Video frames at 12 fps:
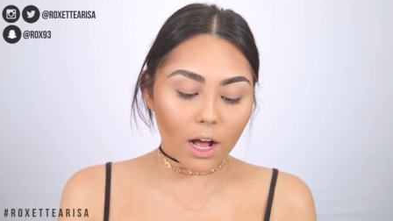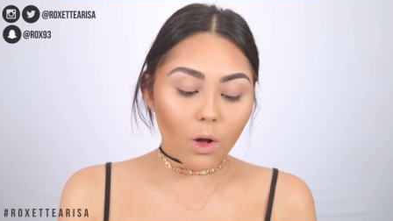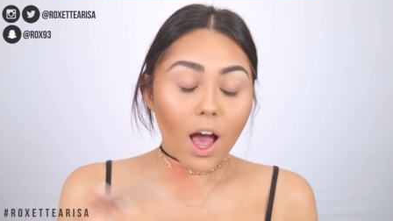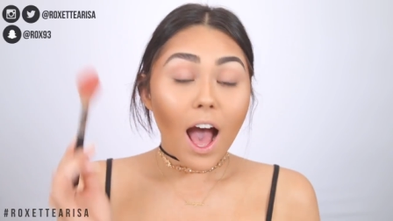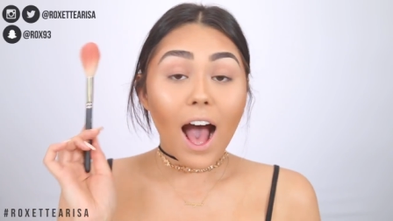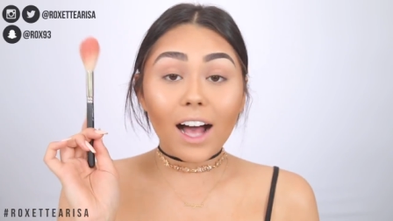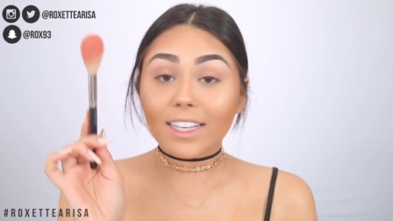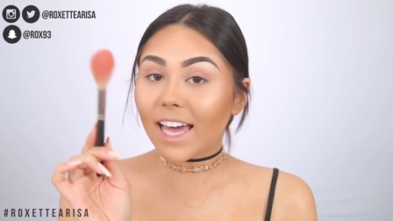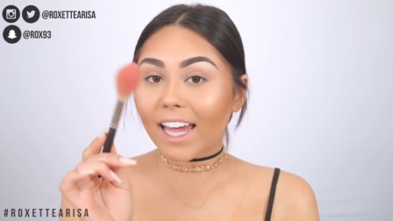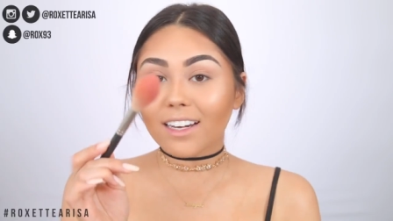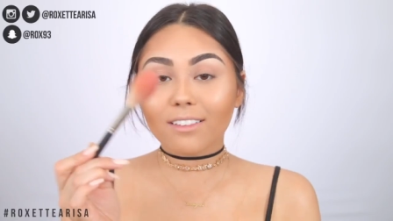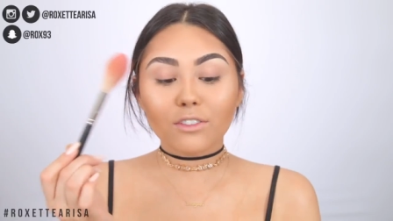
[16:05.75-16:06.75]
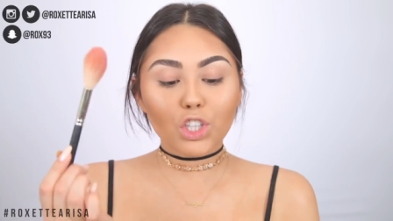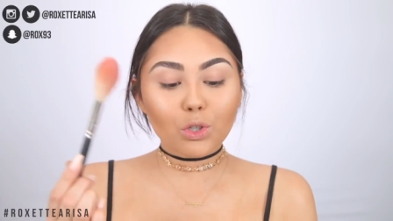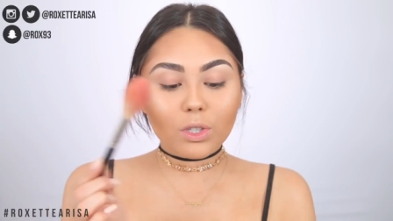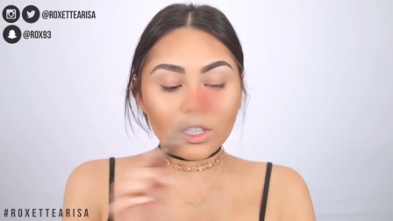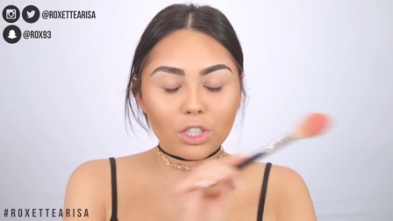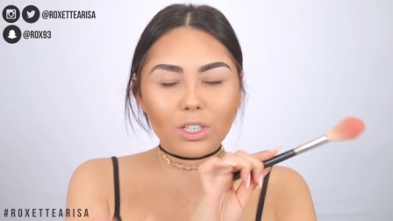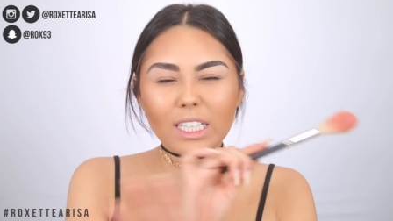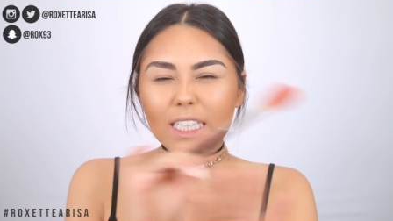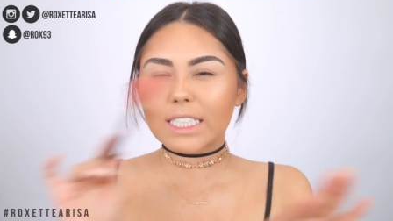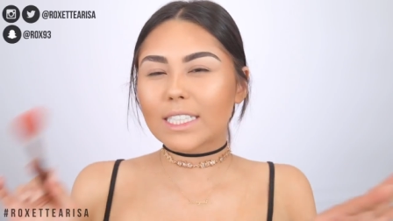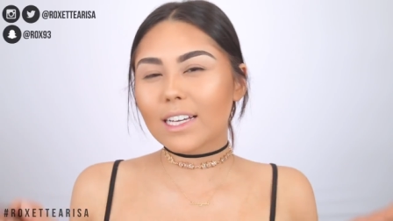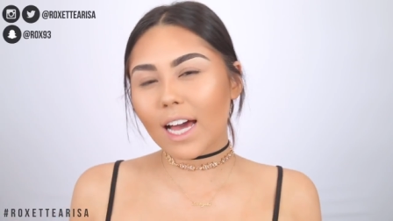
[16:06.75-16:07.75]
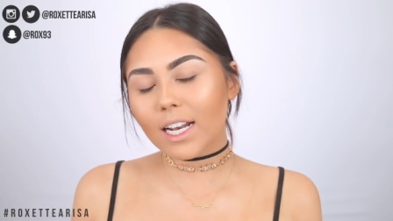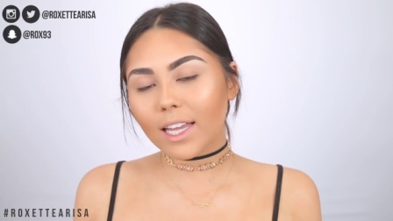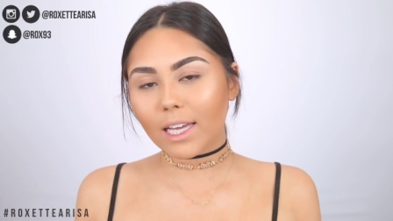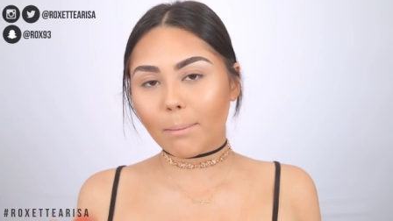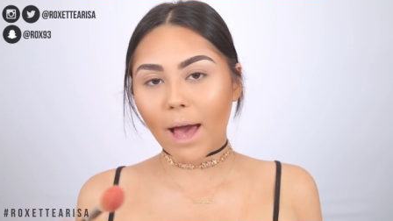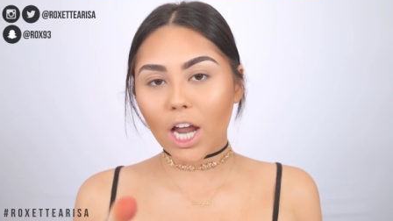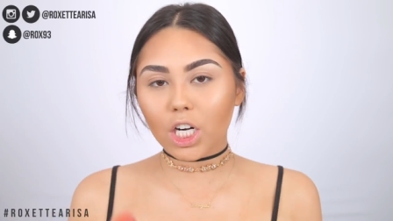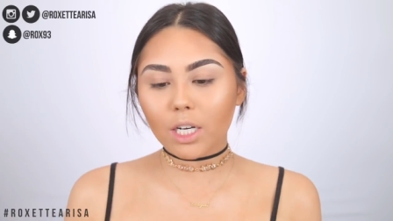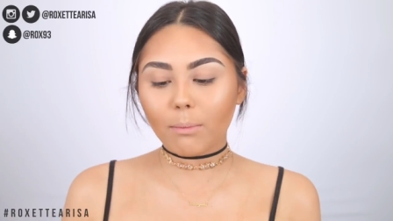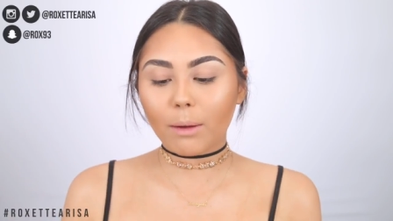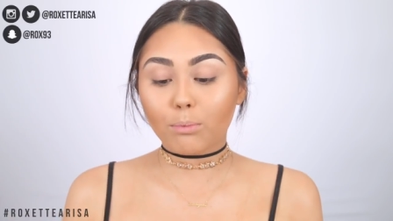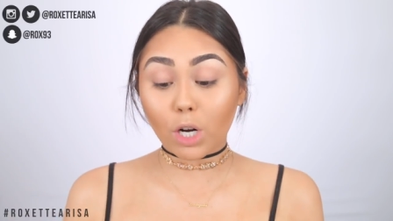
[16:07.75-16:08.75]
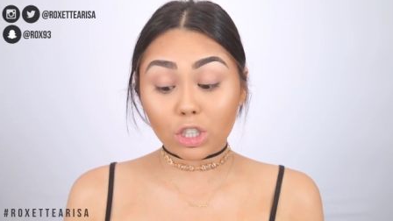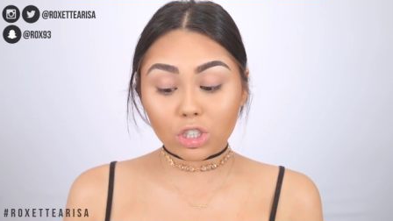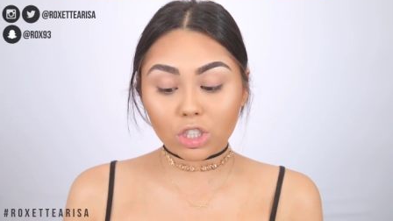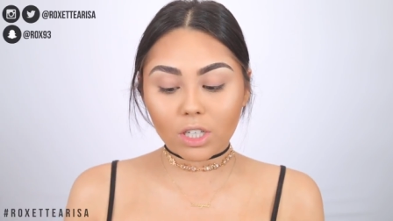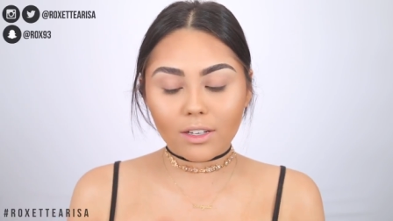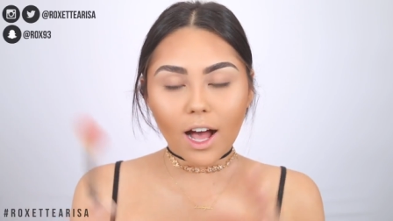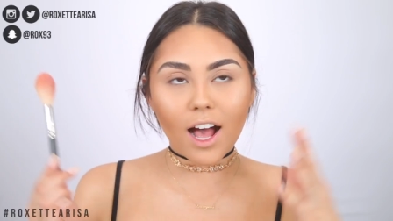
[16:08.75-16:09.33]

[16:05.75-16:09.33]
Now, again, you can see kind of like a pattern in my brush